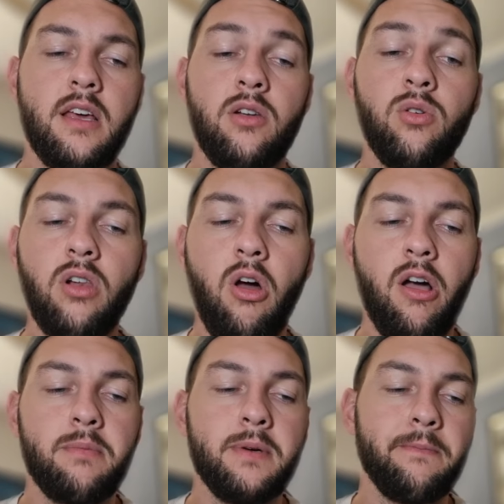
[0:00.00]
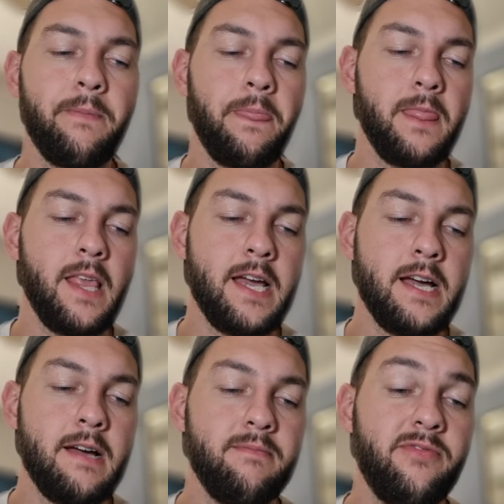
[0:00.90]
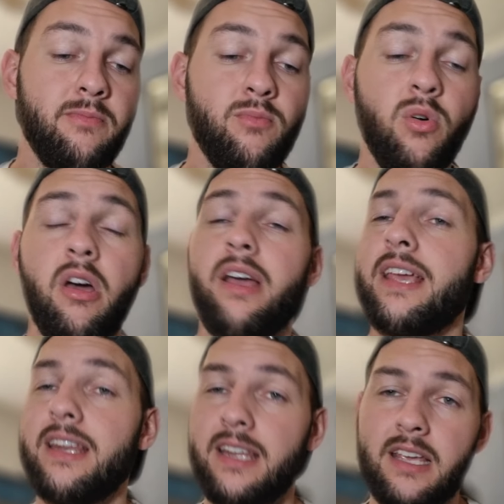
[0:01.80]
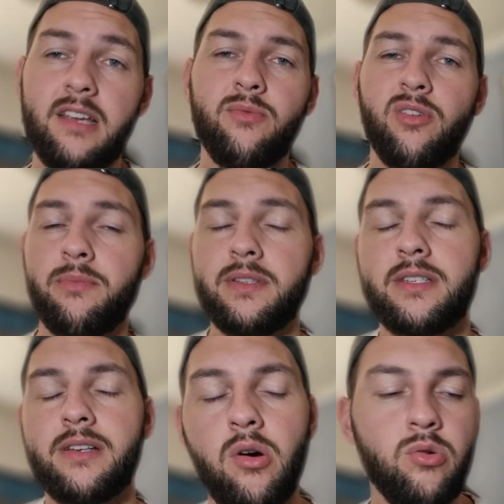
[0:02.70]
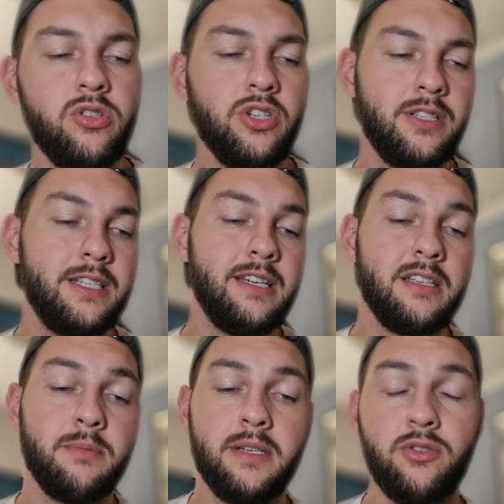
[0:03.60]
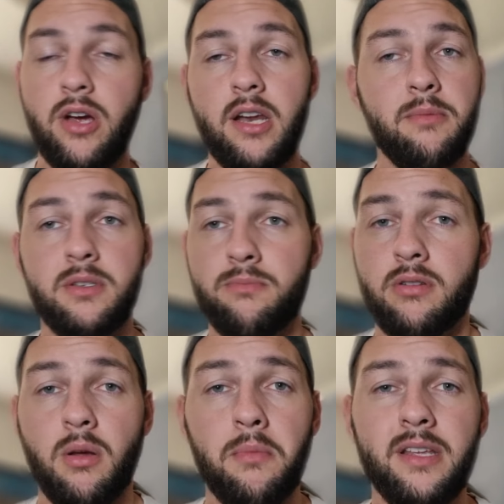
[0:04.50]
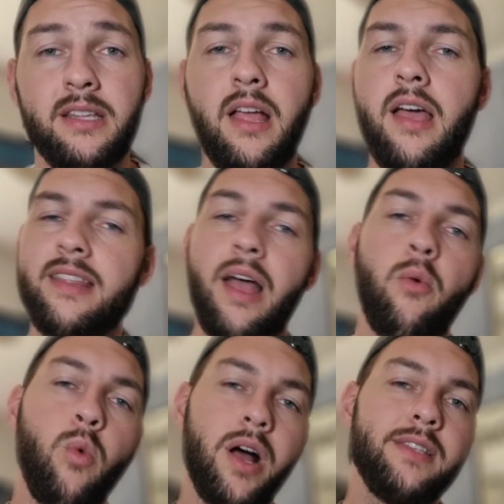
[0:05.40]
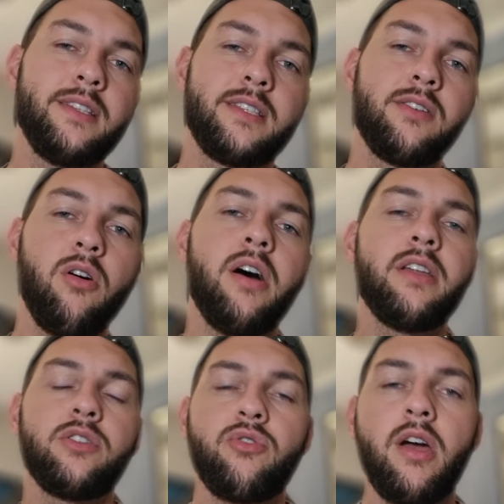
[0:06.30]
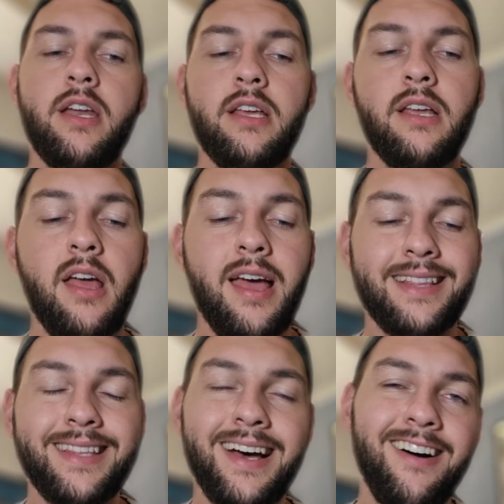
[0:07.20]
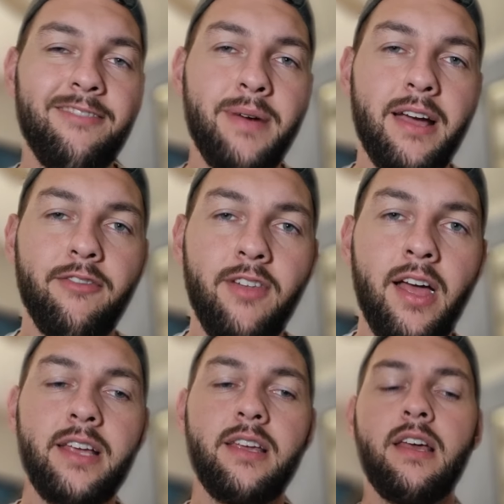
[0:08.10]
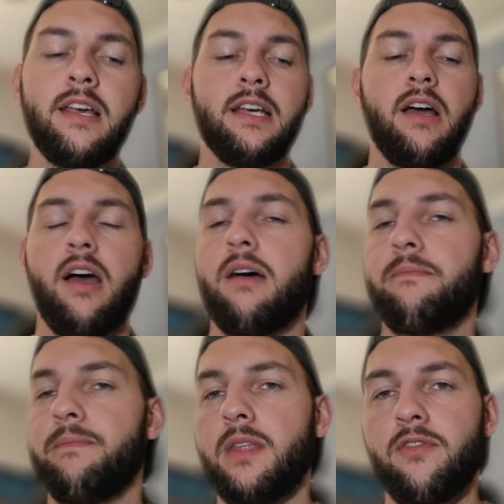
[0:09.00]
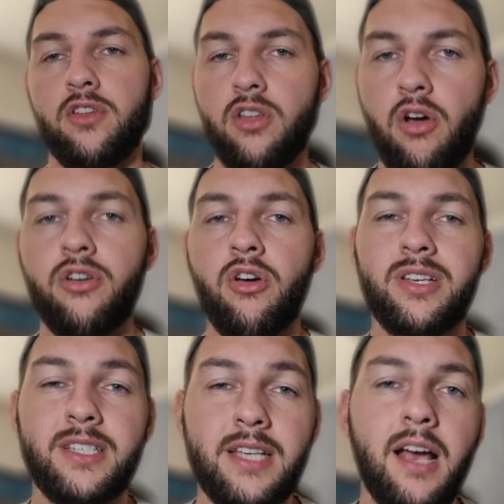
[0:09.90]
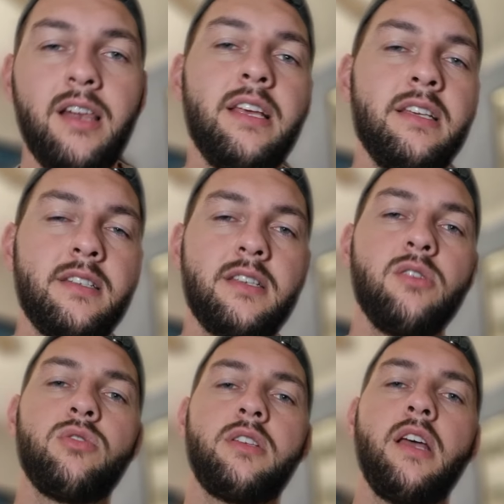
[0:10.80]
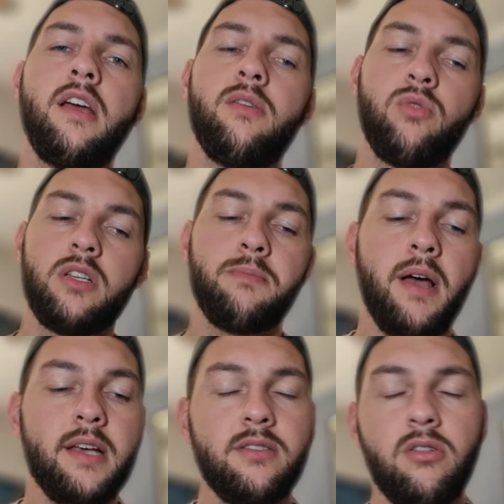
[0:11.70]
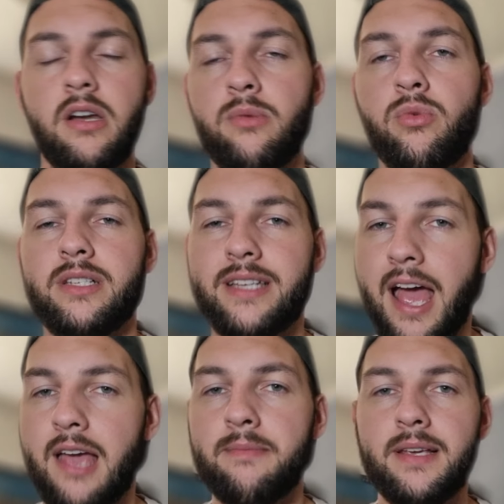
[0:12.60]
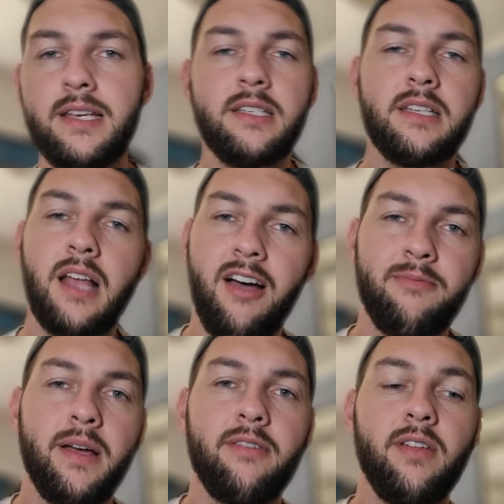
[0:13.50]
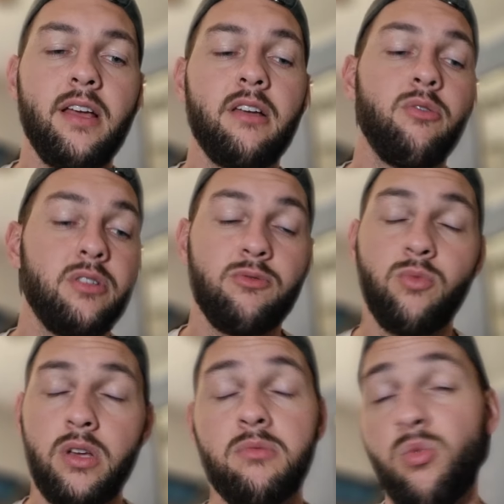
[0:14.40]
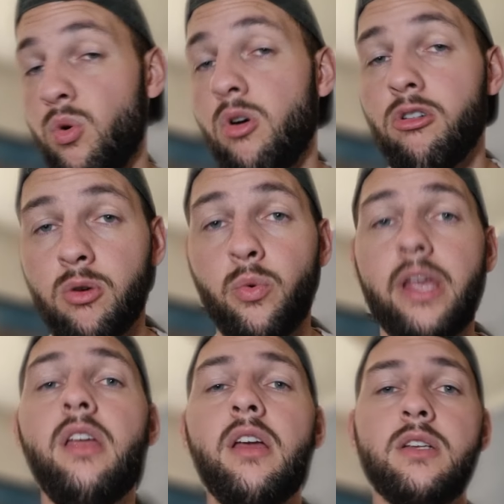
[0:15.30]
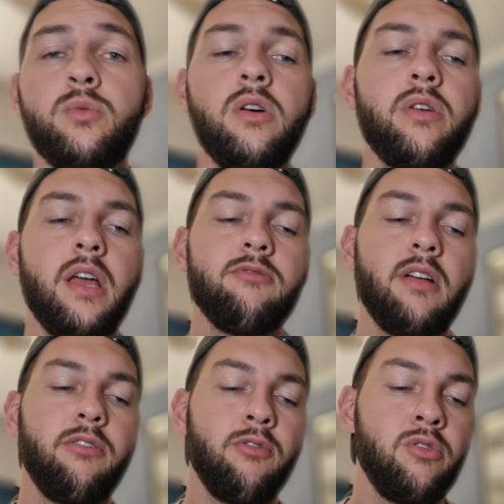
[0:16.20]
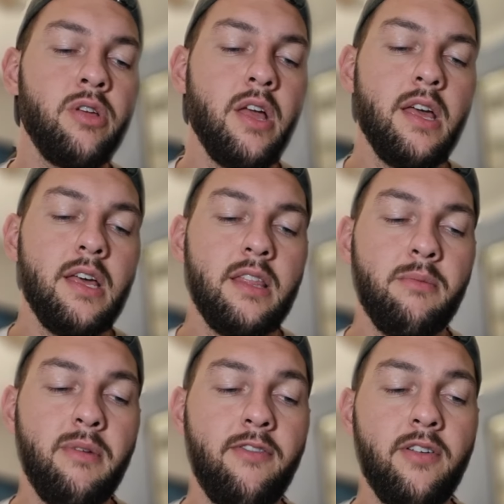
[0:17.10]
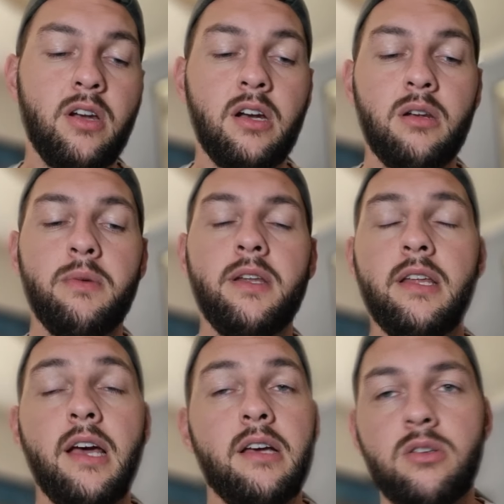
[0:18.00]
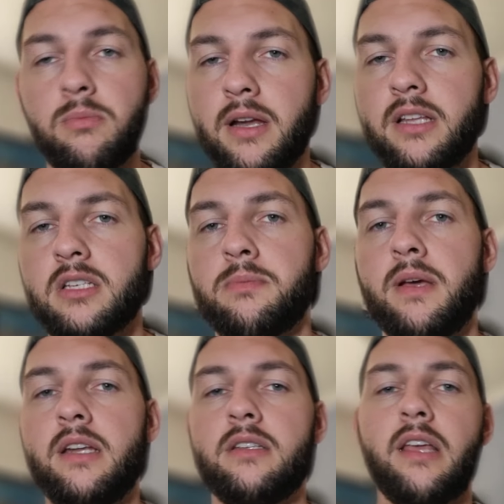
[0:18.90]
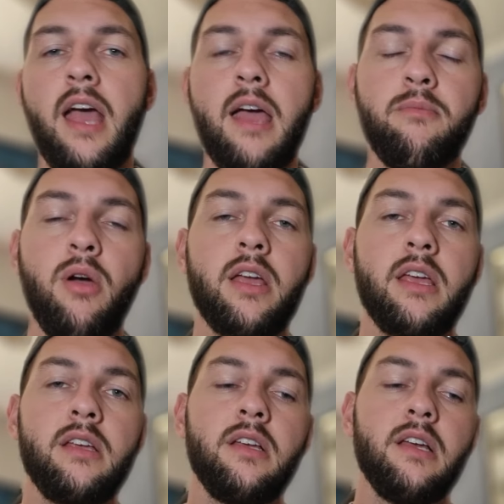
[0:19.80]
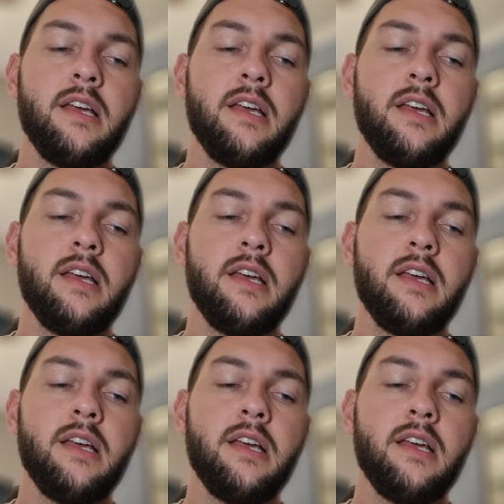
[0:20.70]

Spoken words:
looked like, but from what I can hear and what I've been told, Josh Sinn has been training predominantly in that one side of training at the halfback flank. If you don't know exactly his skill set and what he's based on and what his game is, he's a halfback flank or a wing as well, can run through the midfield a little bit. He's got plenty of speed, he's a game-breaking